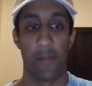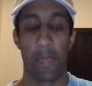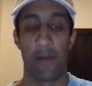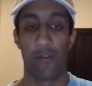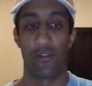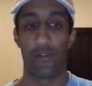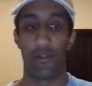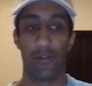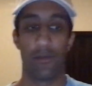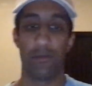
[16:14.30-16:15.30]

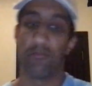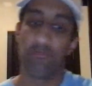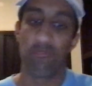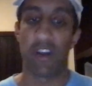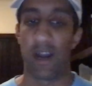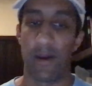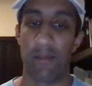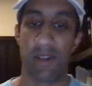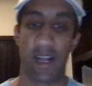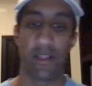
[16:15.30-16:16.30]
So yeah,
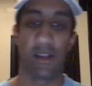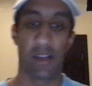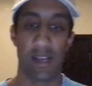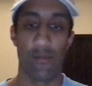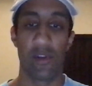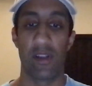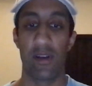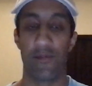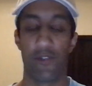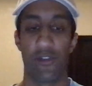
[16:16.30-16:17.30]
I think again,
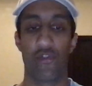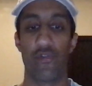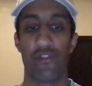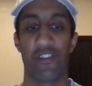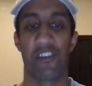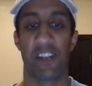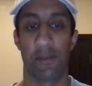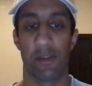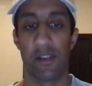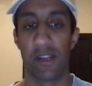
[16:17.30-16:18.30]
for true
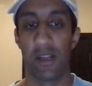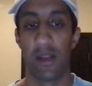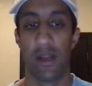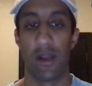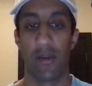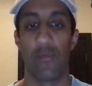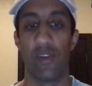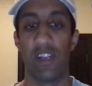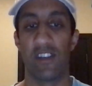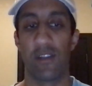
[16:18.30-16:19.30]
sustainability, we
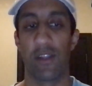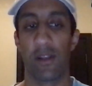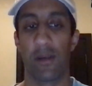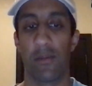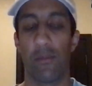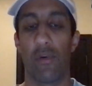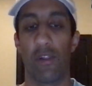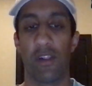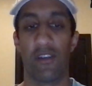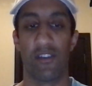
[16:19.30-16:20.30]
need to think more
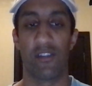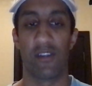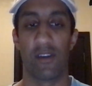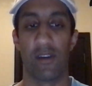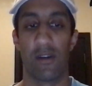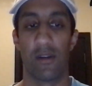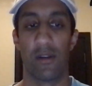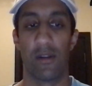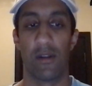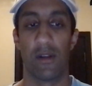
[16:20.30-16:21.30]
than just
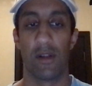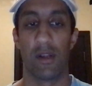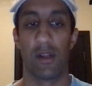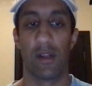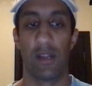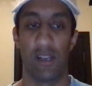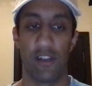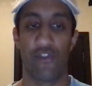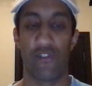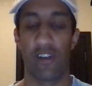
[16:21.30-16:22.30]

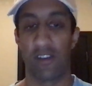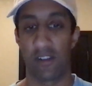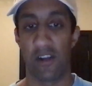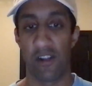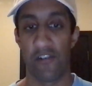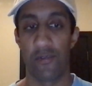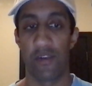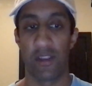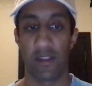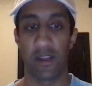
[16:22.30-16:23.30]
industry and technology. We
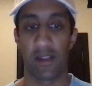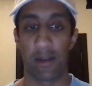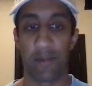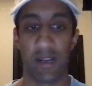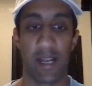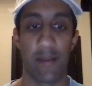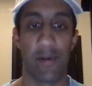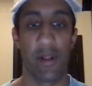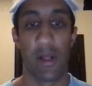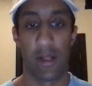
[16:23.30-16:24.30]
need to think about, again,
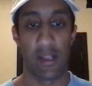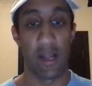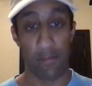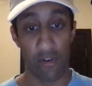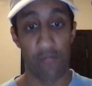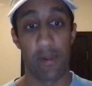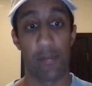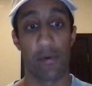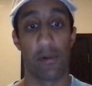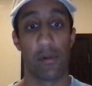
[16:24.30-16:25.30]
the number of
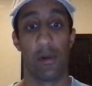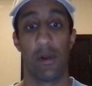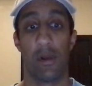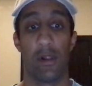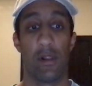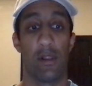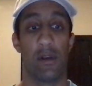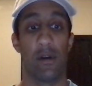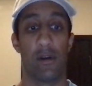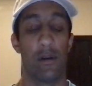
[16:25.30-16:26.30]
people,
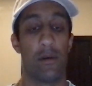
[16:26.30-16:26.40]
the